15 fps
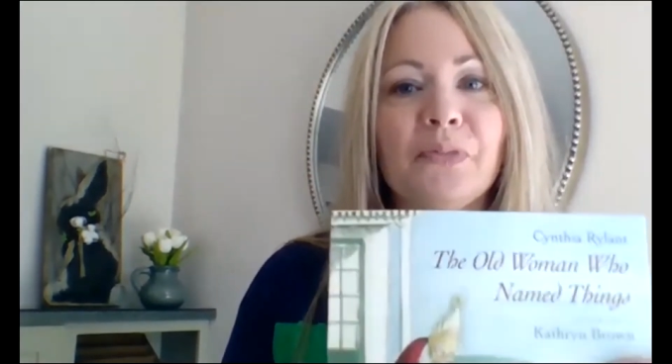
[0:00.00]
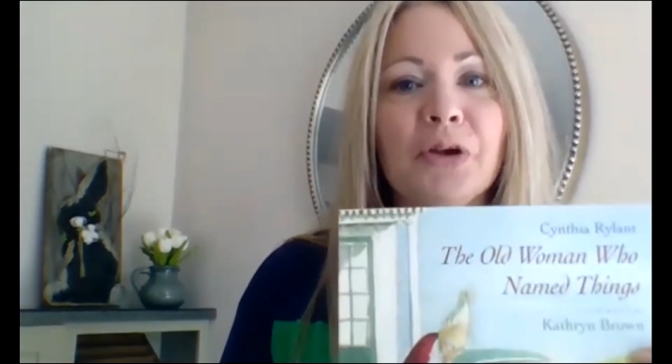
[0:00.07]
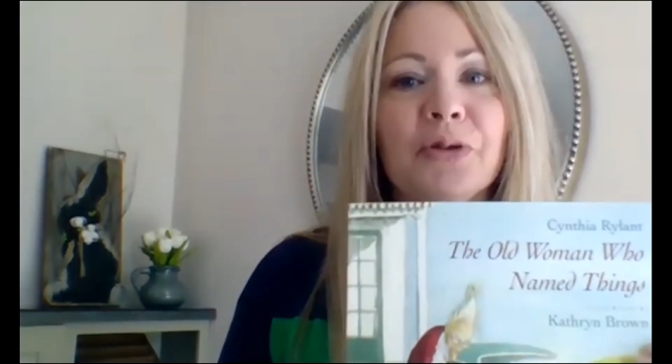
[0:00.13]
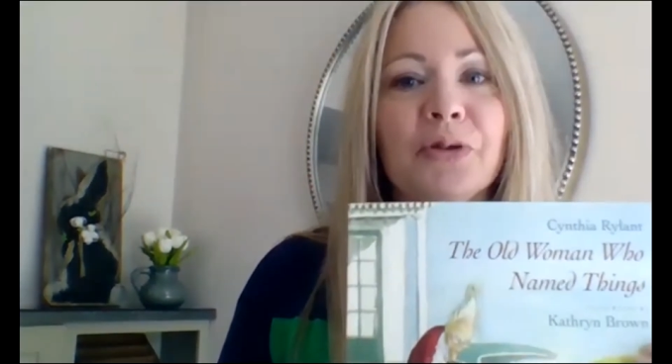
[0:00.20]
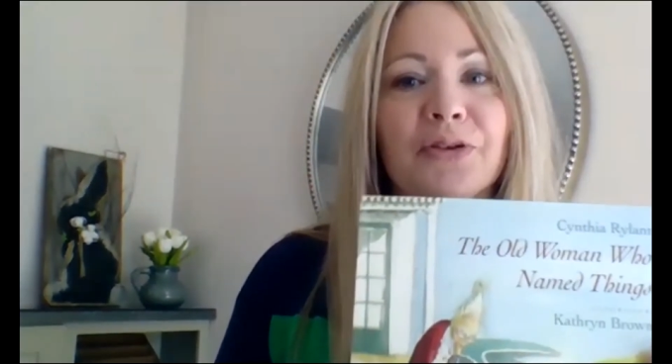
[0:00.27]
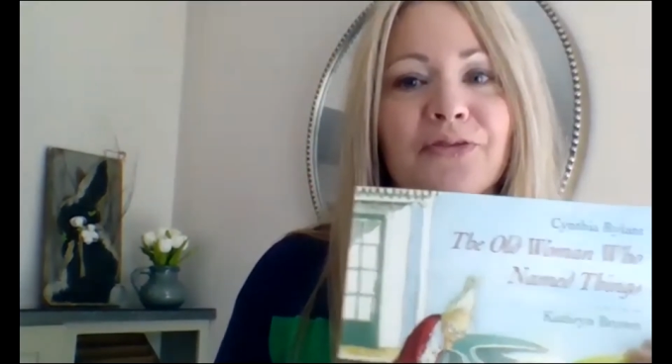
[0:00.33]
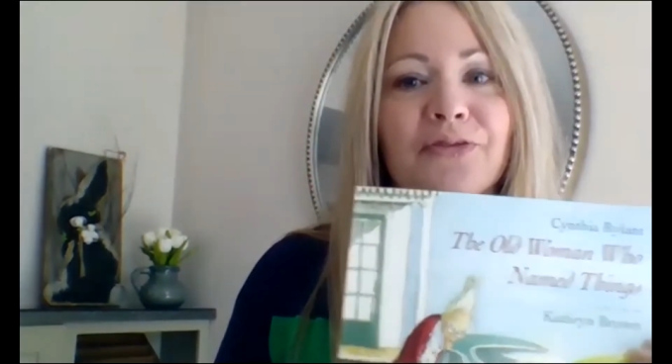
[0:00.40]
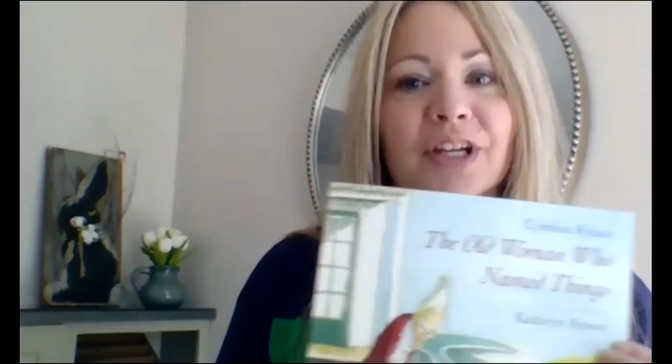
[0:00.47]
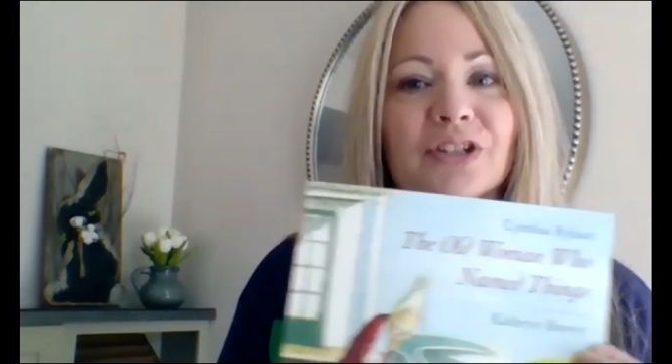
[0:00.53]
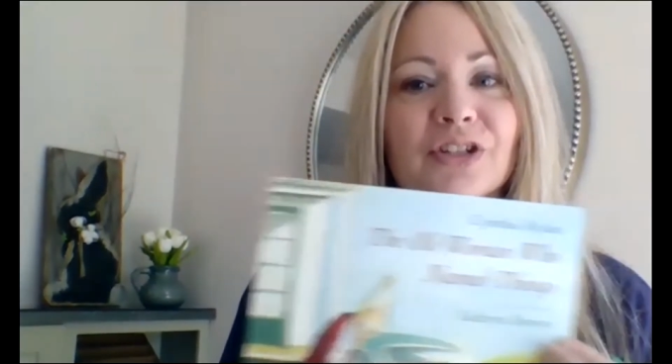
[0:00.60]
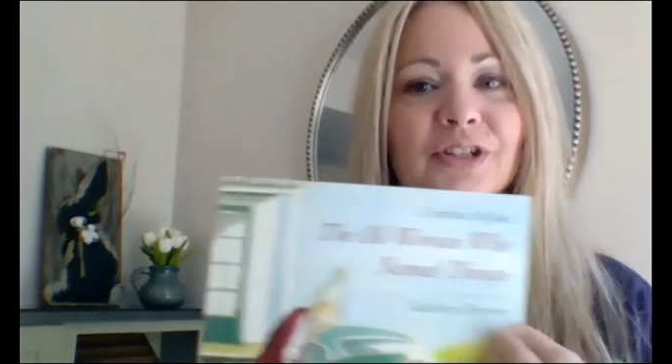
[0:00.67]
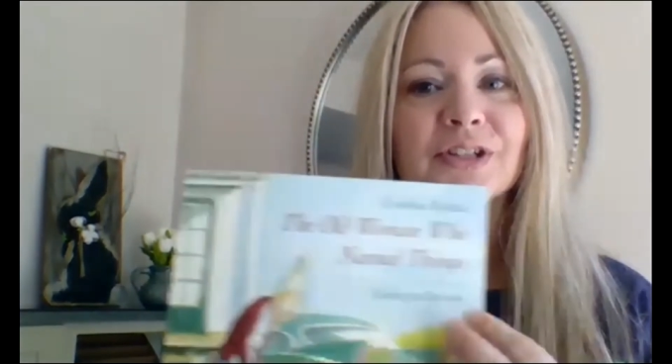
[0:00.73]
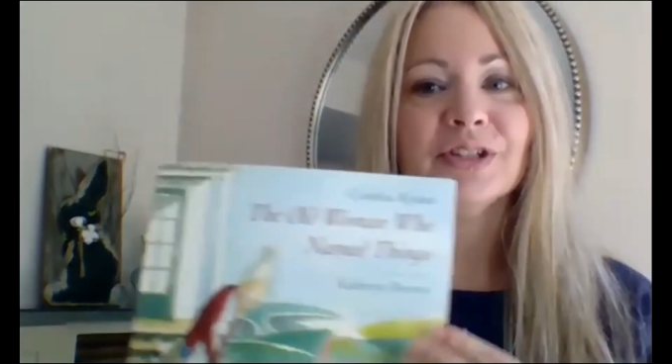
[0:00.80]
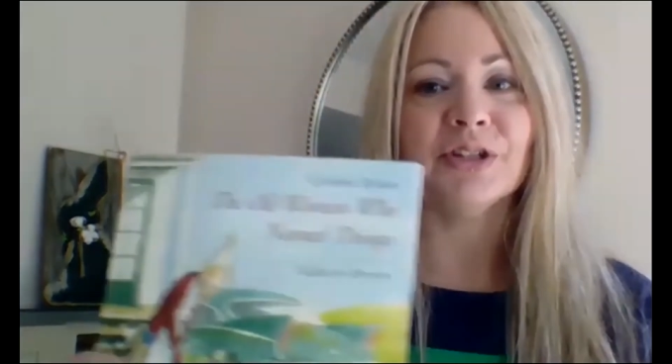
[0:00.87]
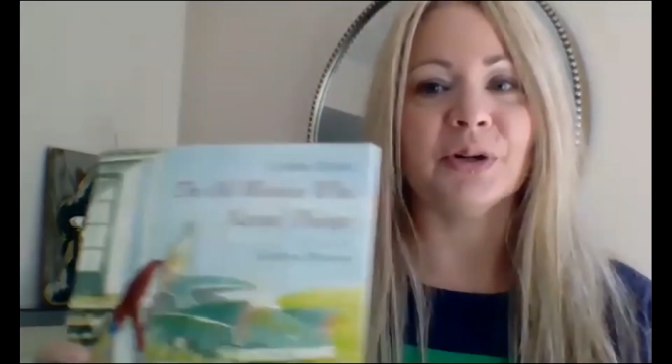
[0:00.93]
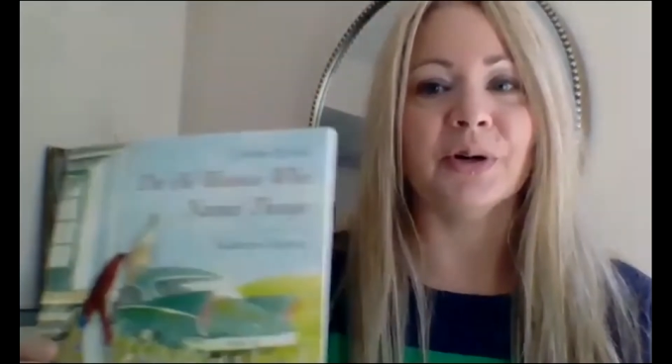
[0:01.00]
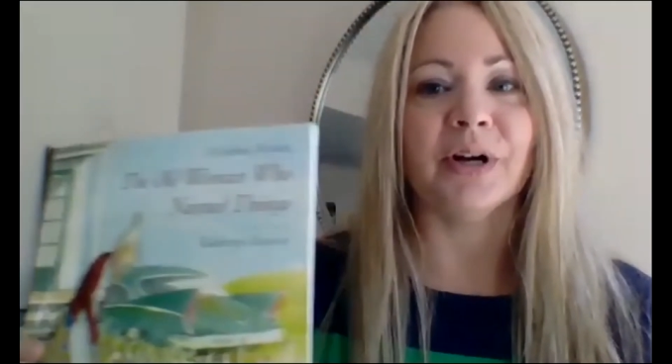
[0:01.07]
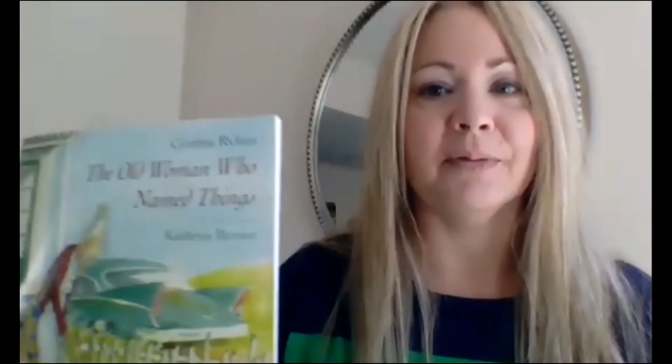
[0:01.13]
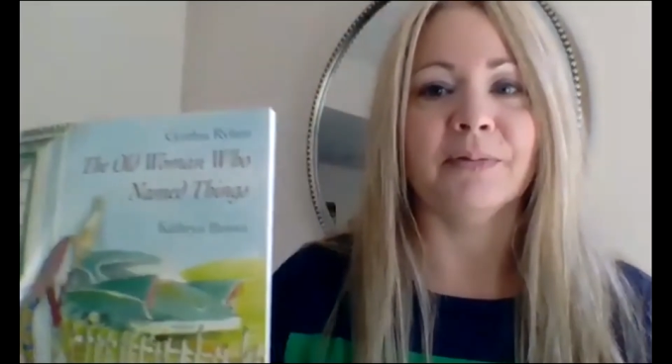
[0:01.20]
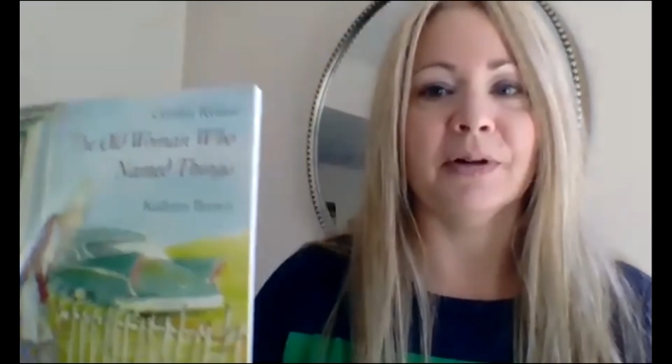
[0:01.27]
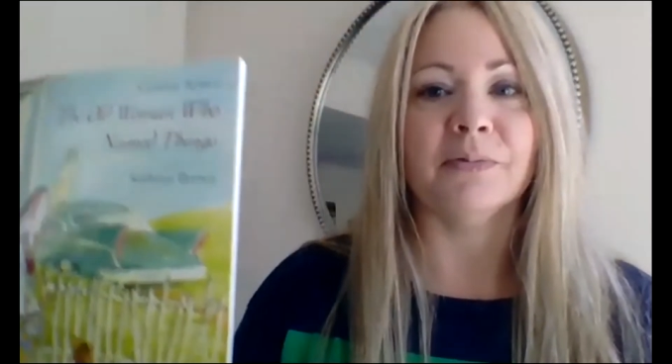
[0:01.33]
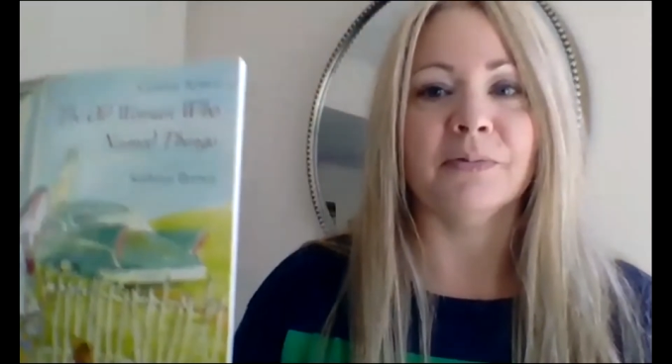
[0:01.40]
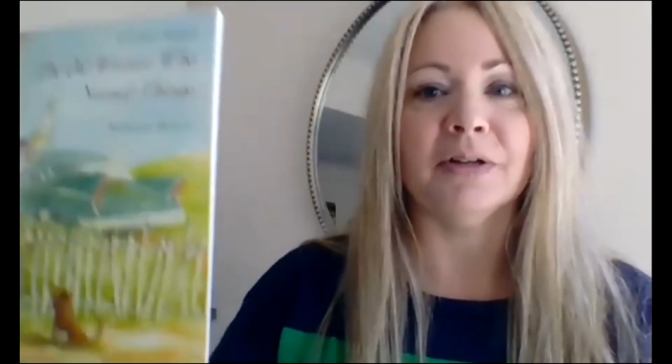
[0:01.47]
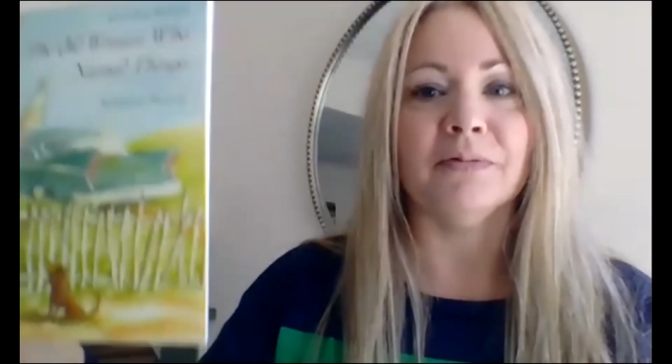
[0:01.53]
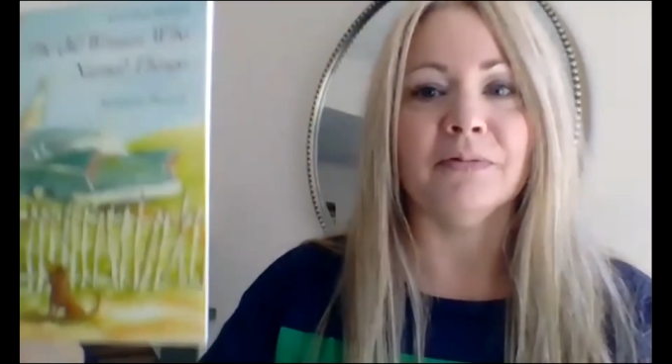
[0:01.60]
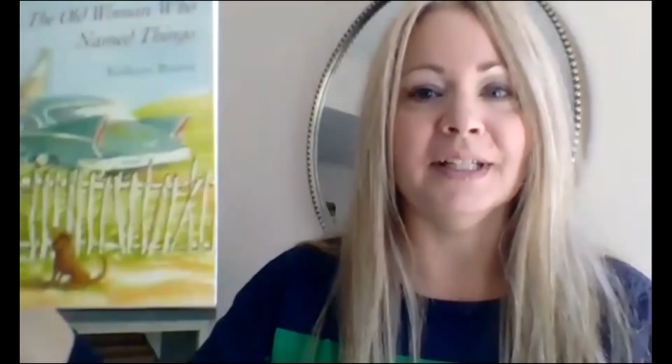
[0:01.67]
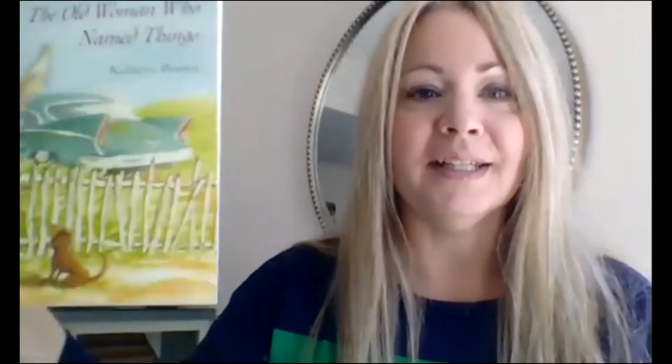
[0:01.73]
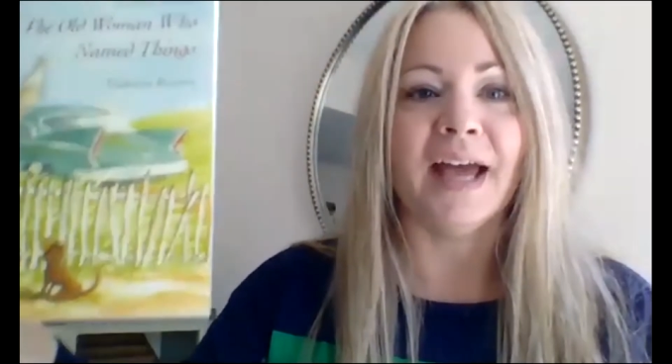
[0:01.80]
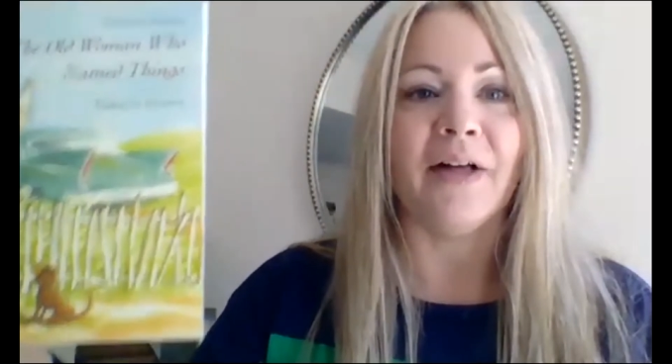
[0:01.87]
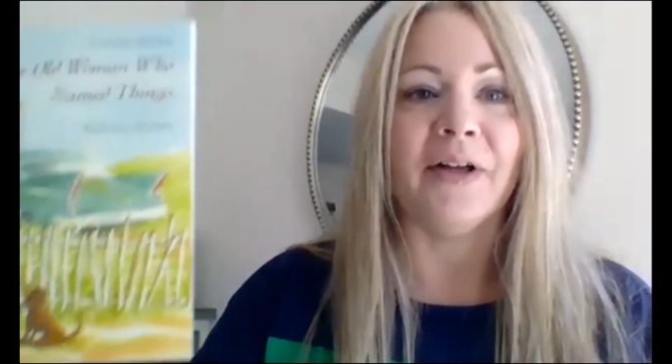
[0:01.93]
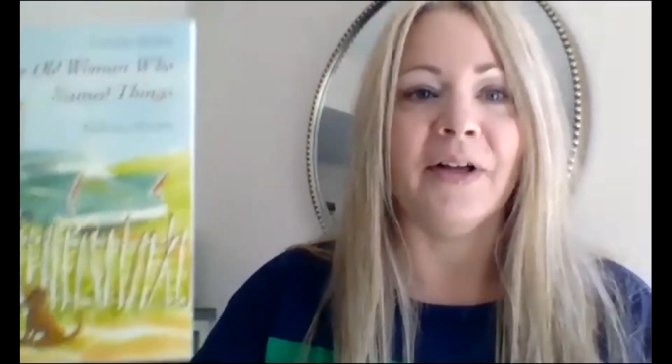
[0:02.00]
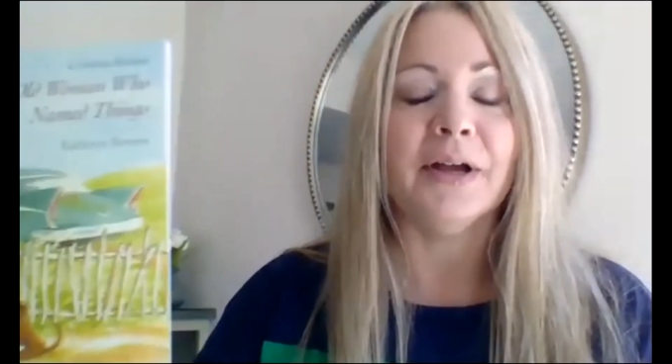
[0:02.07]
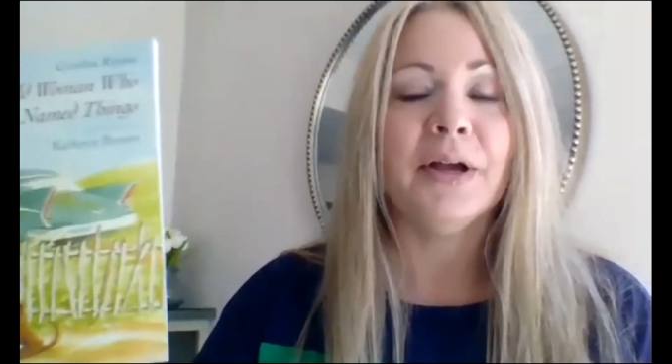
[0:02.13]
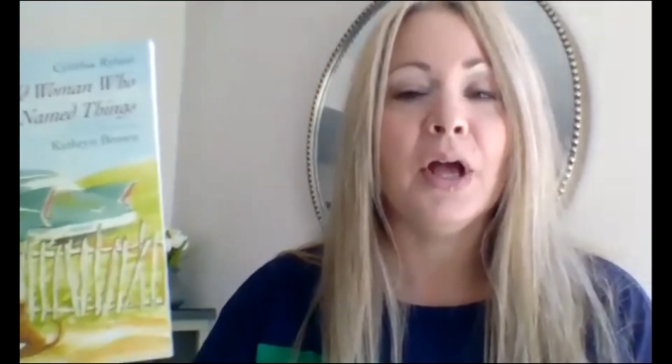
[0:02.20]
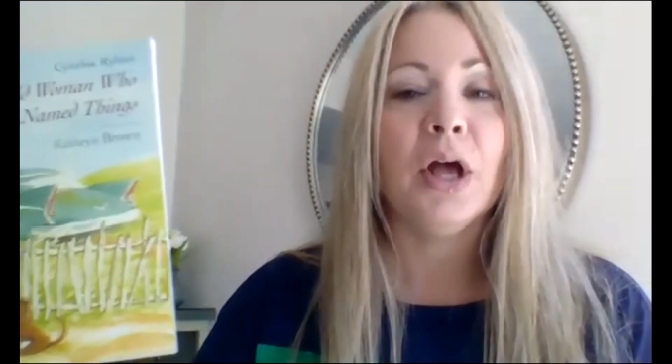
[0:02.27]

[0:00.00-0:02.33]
with a fiction story when we retell it,